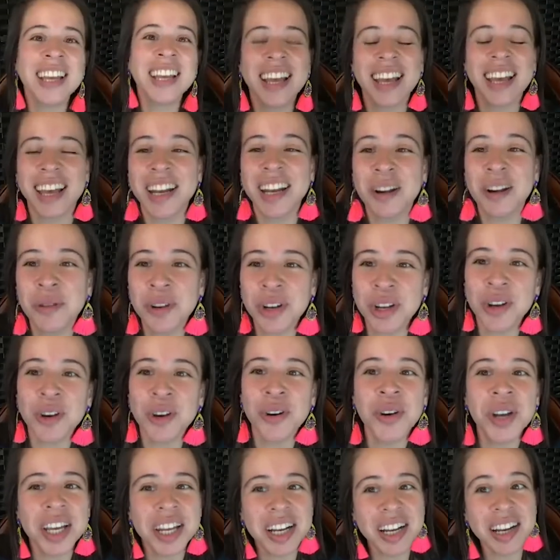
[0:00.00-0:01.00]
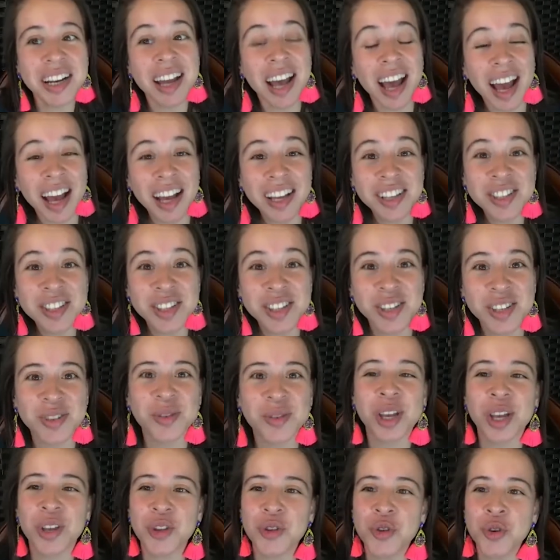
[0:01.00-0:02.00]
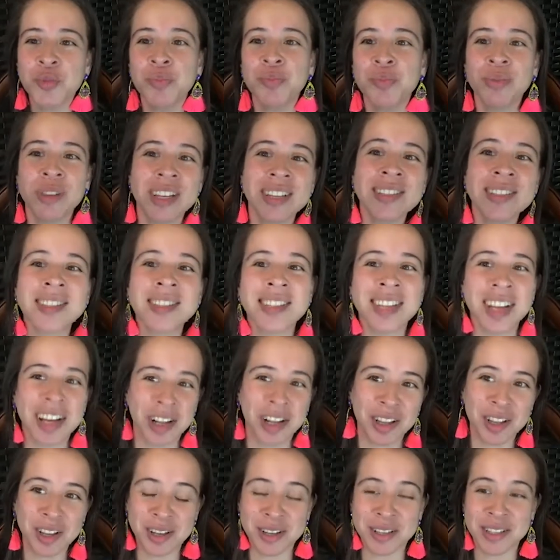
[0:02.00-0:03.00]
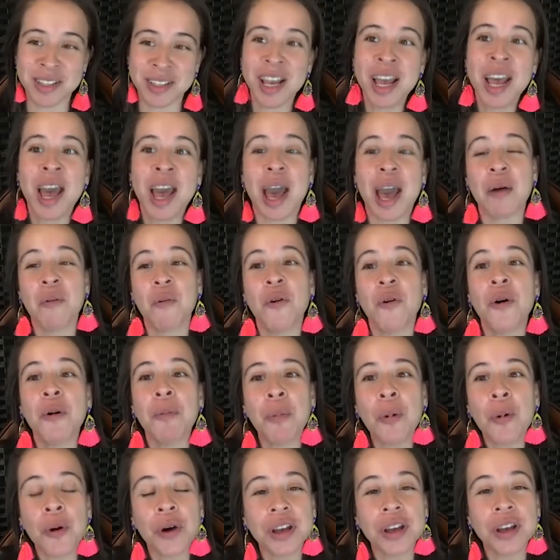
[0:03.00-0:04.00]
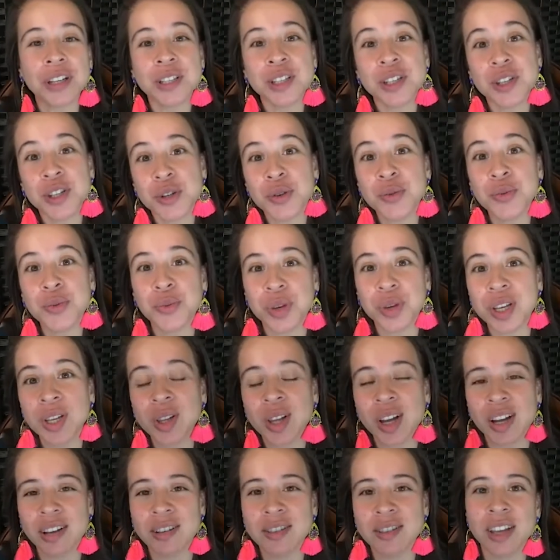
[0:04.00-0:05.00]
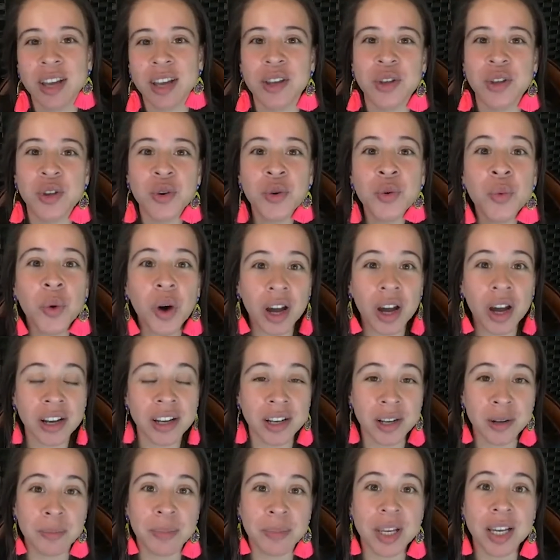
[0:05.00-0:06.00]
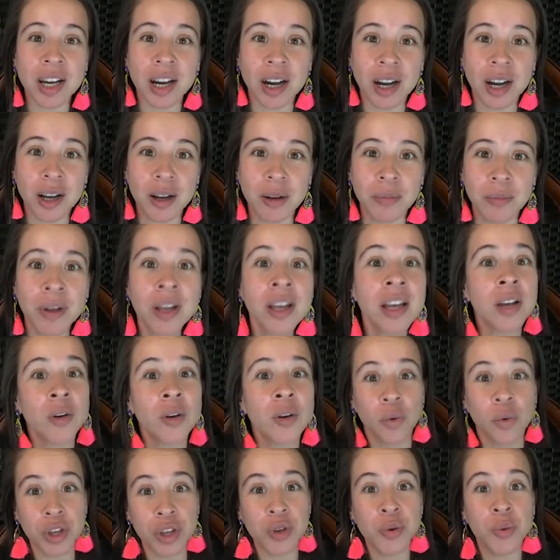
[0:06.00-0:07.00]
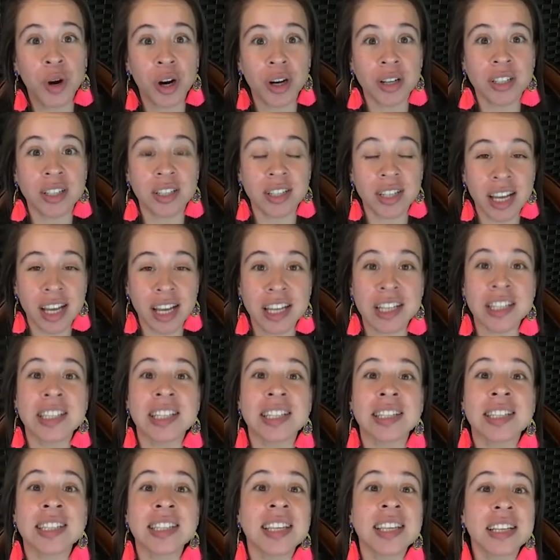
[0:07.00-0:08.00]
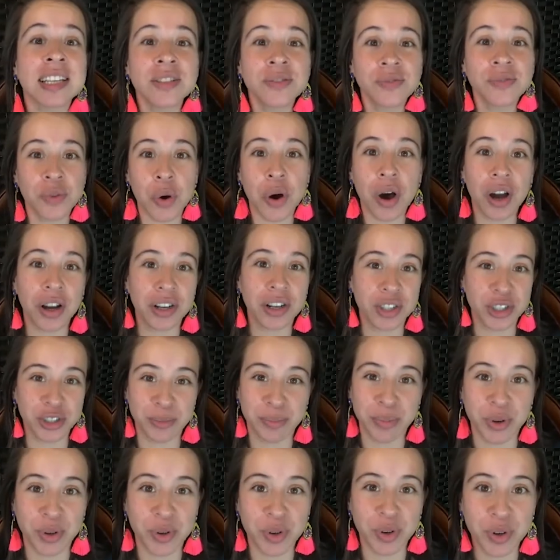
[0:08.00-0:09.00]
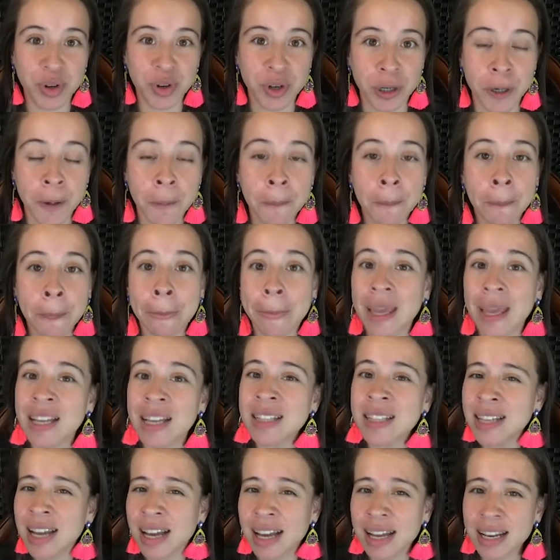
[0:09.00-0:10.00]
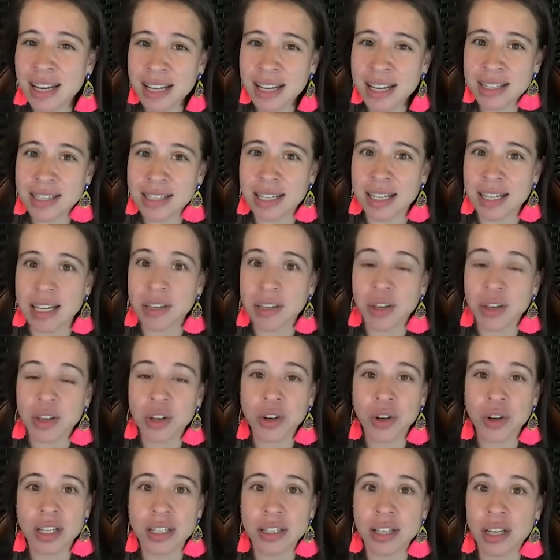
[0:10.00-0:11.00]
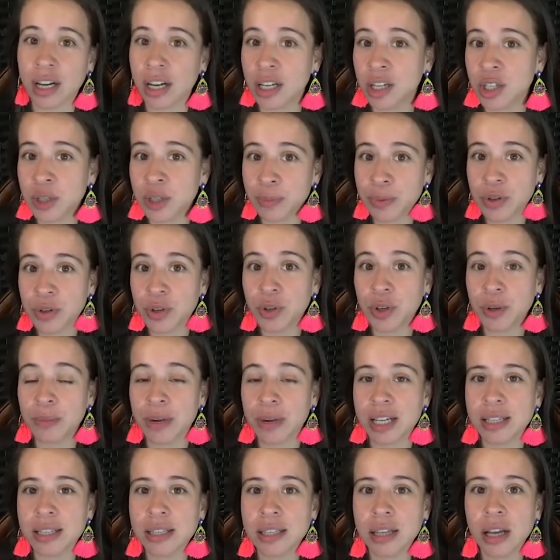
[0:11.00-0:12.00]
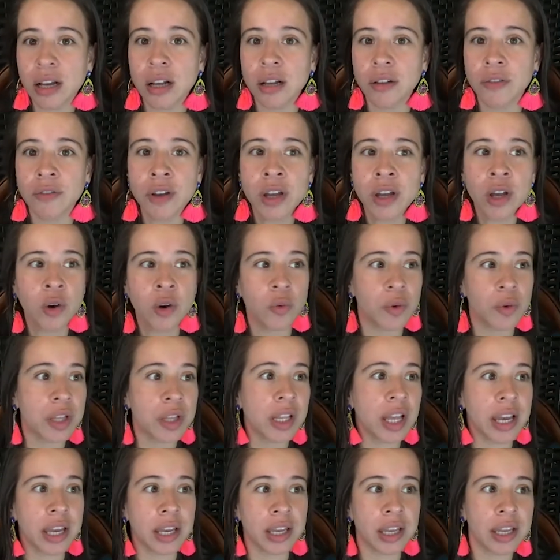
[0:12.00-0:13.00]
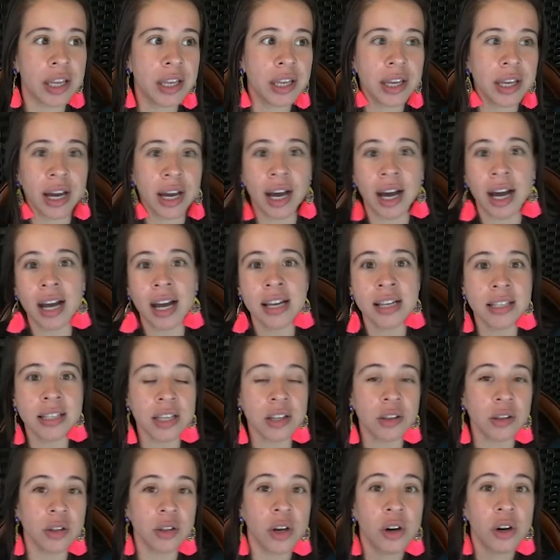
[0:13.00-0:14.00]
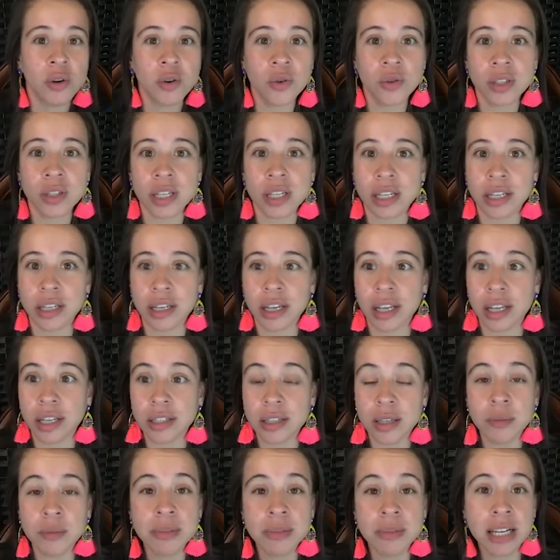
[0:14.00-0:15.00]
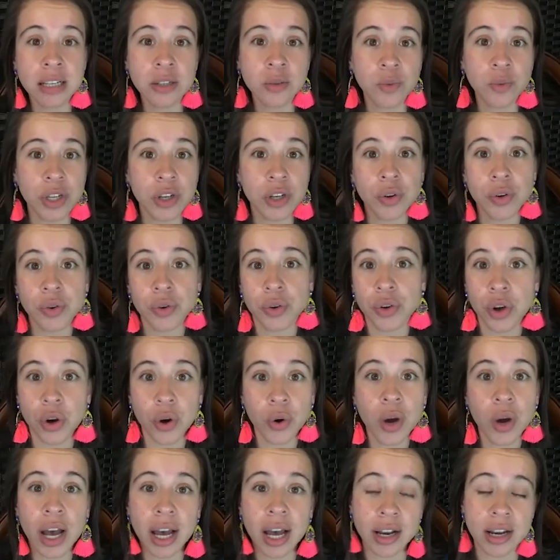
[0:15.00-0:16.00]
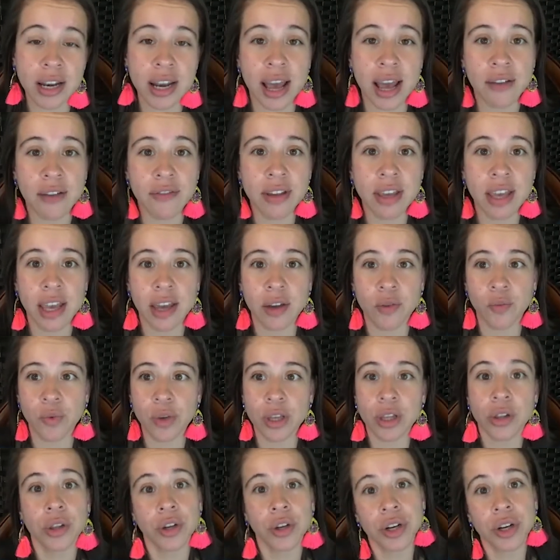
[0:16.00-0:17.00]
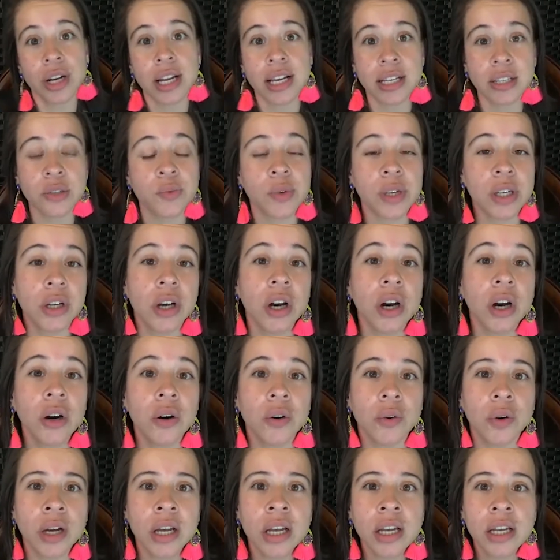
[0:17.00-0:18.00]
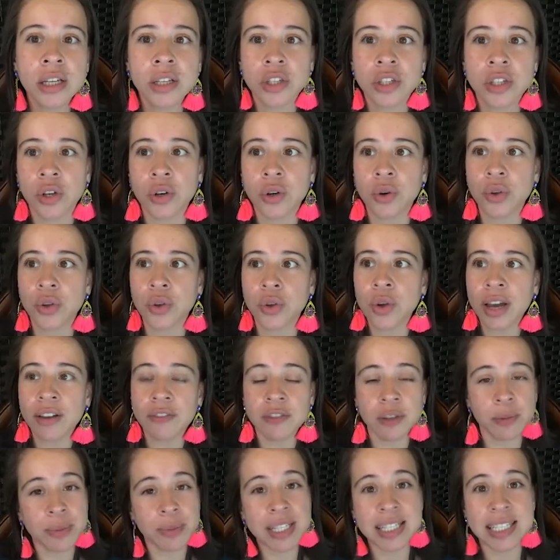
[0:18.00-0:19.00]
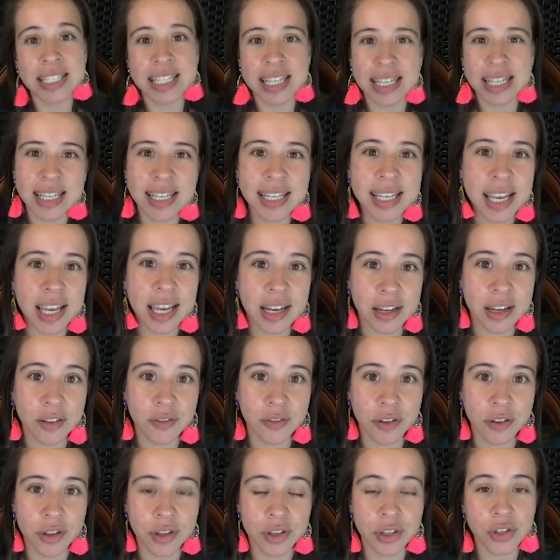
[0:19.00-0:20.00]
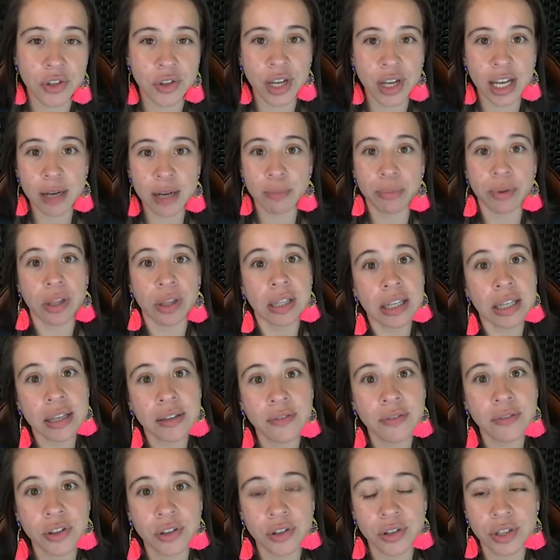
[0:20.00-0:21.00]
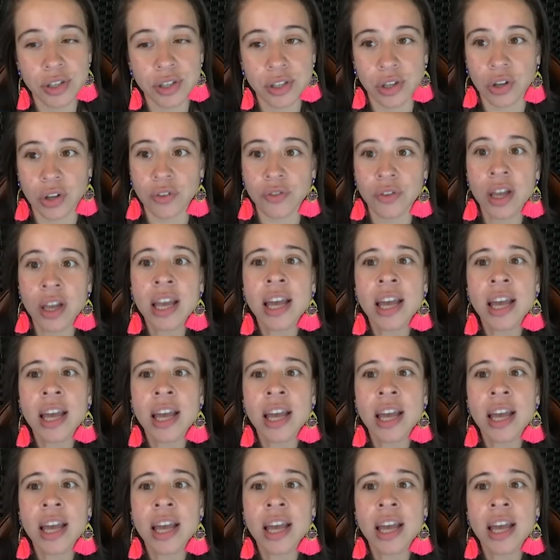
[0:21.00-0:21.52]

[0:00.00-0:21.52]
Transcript: And I want to go ahead and ask you, can you please tell us, at what point did you realize that you wanted to become what you are today, a successful entrepreneur? It's not easy. As an entrepreneur myself, we hit highs and lows, and sometimes we don't know how to navigate. We learn as we go. So you have to be dedicated for this. You got to believe in yourself.